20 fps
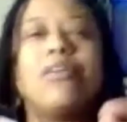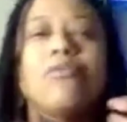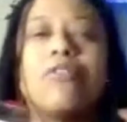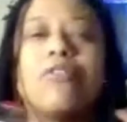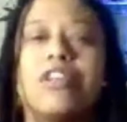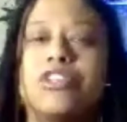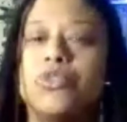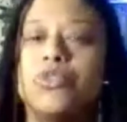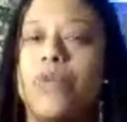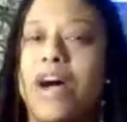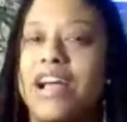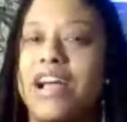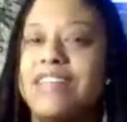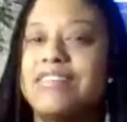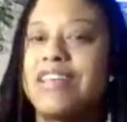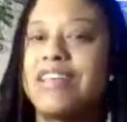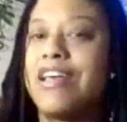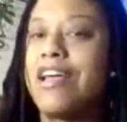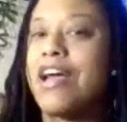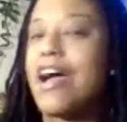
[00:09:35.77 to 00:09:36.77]

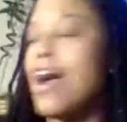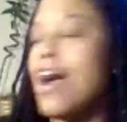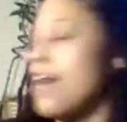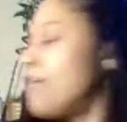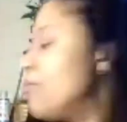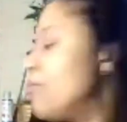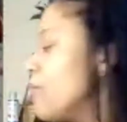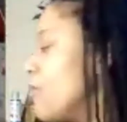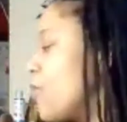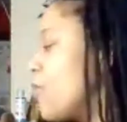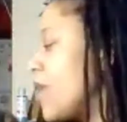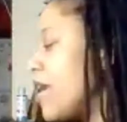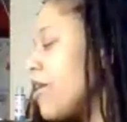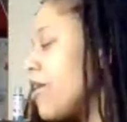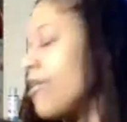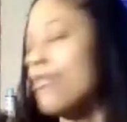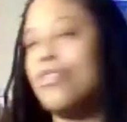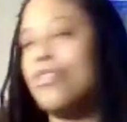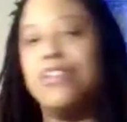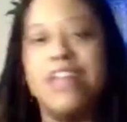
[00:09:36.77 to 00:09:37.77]
twice. I don't
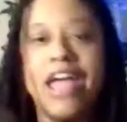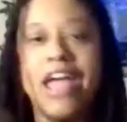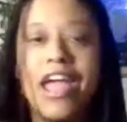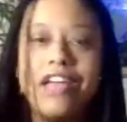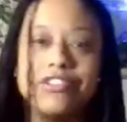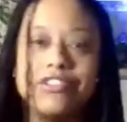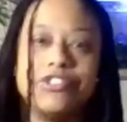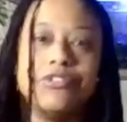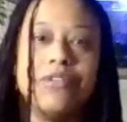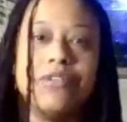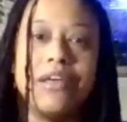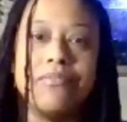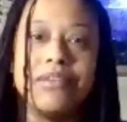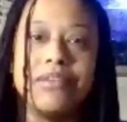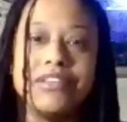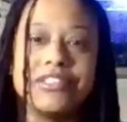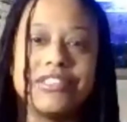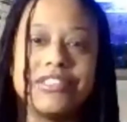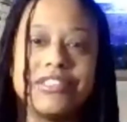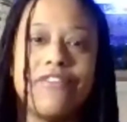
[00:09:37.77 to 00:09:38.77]
wear the dad shoe that
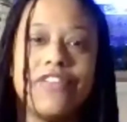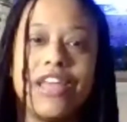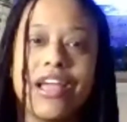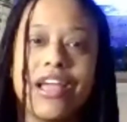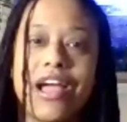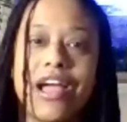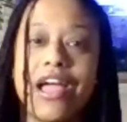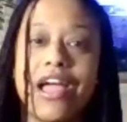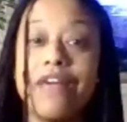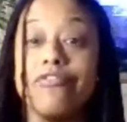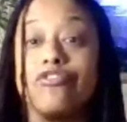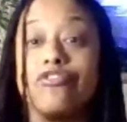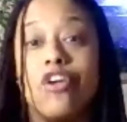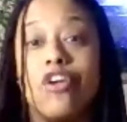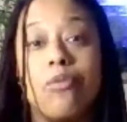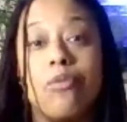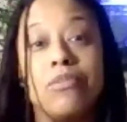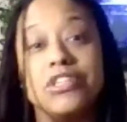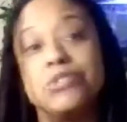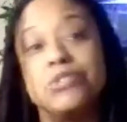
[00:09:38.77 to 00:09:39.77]
much because I feel like I have
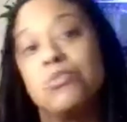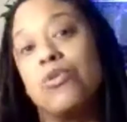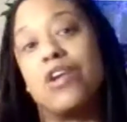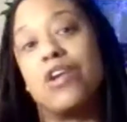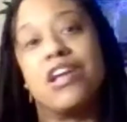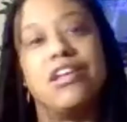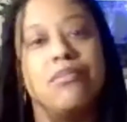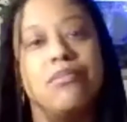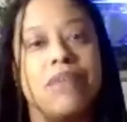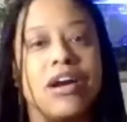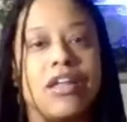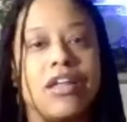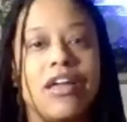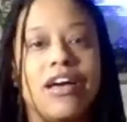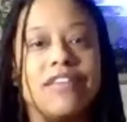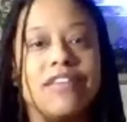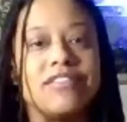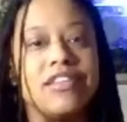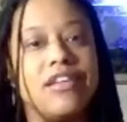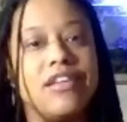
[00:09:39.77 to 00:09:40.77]
so much more heat in my
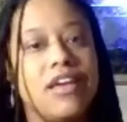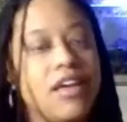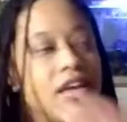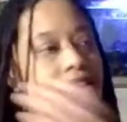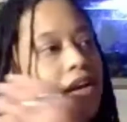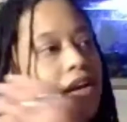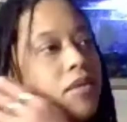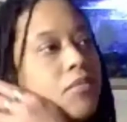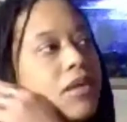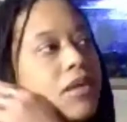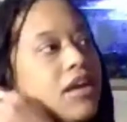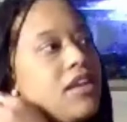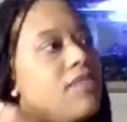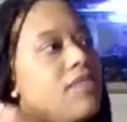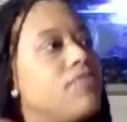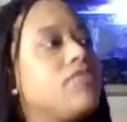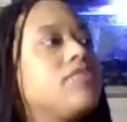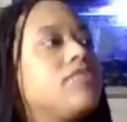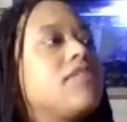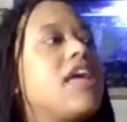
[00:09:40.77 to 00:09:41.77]
closet. But
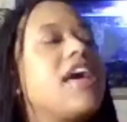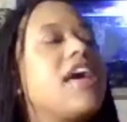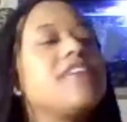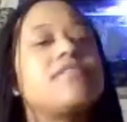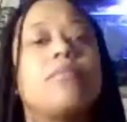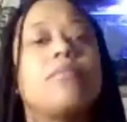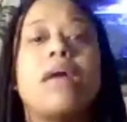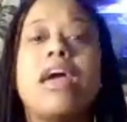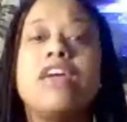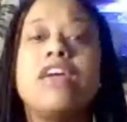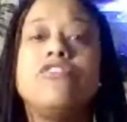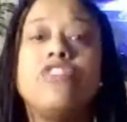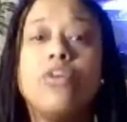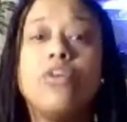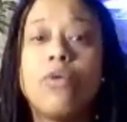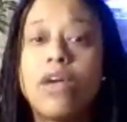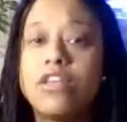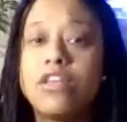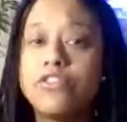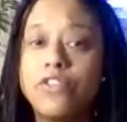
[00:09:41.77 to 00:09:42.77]
as I'm aging
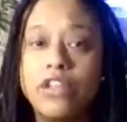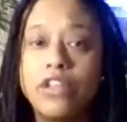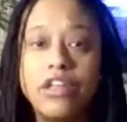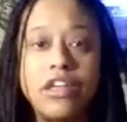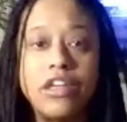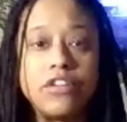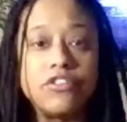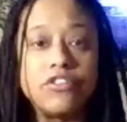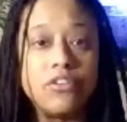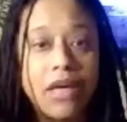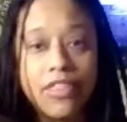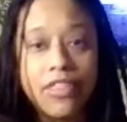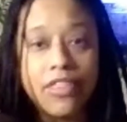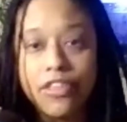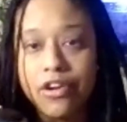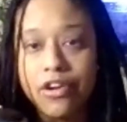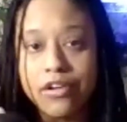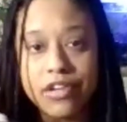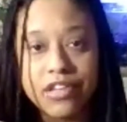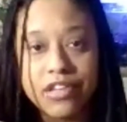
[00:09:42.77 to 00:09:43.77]
gracefully into my
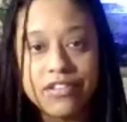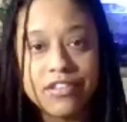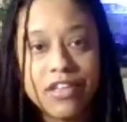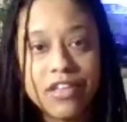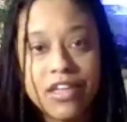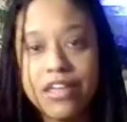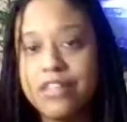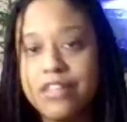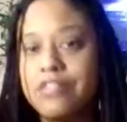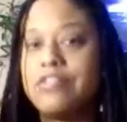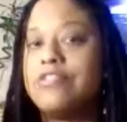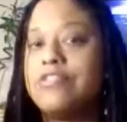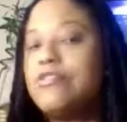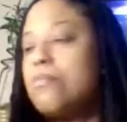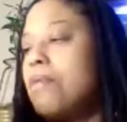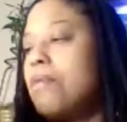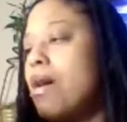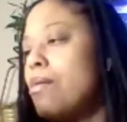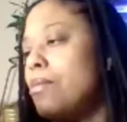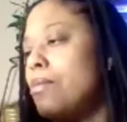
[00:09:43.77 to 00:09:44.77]
30s, this will
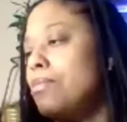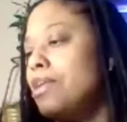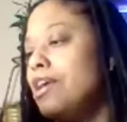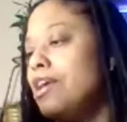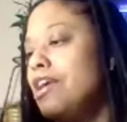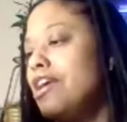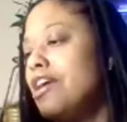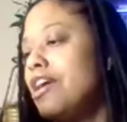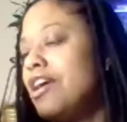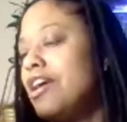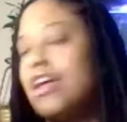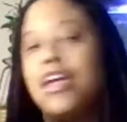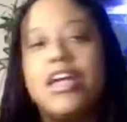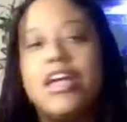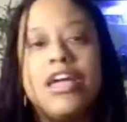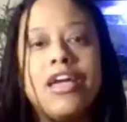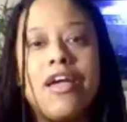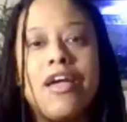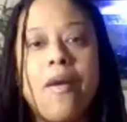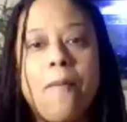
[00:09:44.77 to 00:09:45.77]
probably
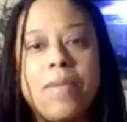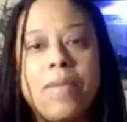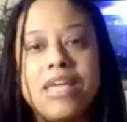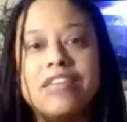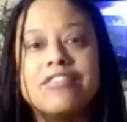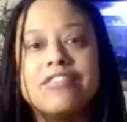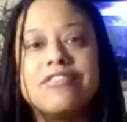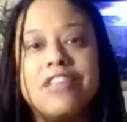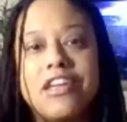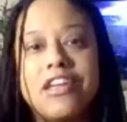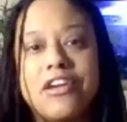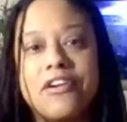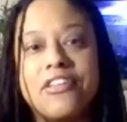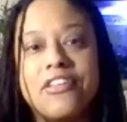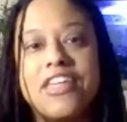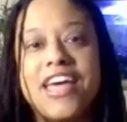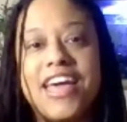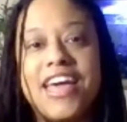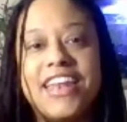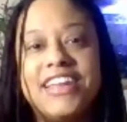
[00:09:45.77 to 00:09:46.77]
be a sneaker
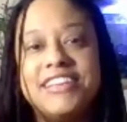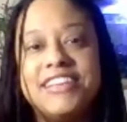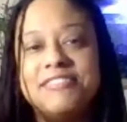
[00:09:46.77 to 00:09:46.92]
that